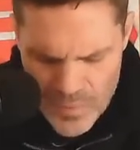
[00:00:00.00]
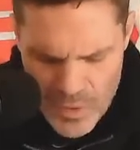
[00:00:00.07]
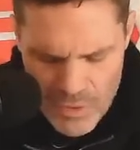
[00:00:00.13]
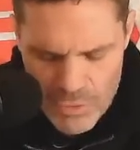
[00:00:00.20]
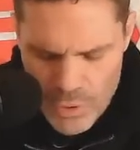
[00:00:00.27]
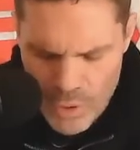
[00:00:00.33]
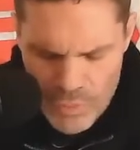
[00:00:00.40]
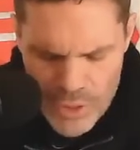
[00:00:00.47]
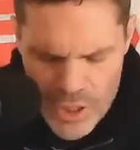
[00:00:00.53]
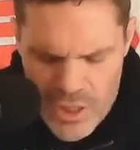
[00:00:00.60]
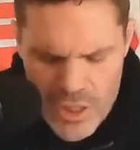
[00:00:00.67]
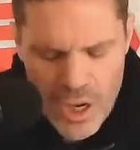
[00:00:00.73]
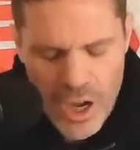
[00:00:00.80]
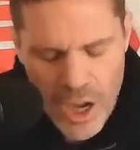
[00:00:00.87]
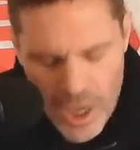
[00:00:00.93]
through all
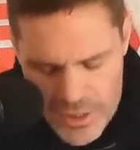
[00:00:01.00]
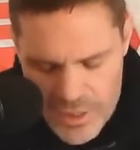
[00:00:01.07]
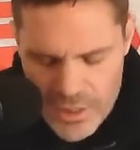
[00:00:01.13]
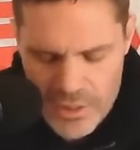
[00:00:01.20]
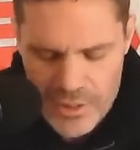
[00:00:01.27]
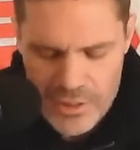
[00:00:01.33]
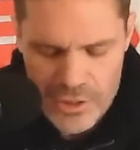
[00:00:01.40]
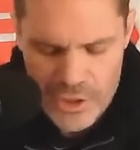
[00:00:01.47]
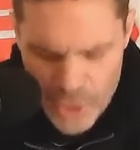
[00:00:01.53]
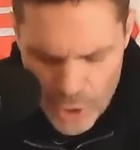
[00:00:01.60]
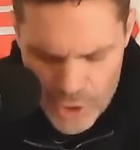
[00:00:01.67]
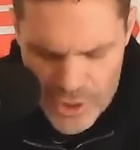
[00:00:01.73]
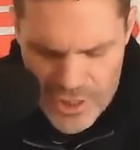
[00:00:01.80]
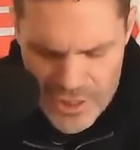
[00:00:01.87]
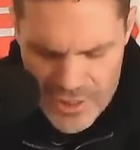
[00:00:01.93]
this utter
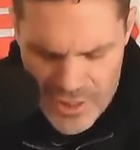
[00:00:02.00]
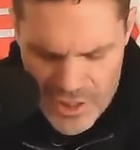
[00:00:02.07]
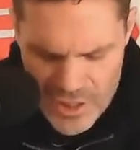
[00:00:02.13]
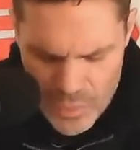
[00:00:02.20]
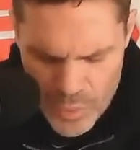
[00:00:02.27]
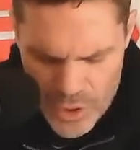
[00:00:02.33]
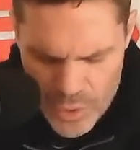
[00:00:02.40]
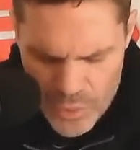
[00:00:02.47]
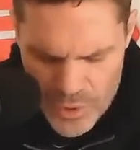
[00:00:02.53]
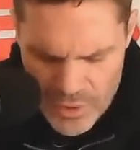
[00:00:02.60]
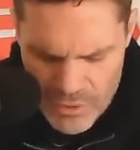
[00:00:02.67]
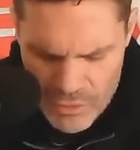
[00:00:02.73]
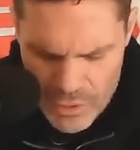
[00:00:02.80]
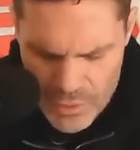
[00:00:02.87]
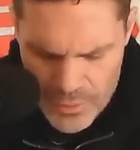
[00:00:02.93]
nonsense that we're going
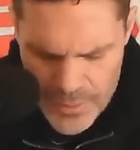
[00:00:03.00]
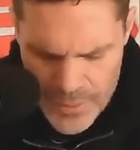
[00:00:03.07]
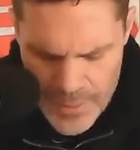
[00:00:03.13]
through.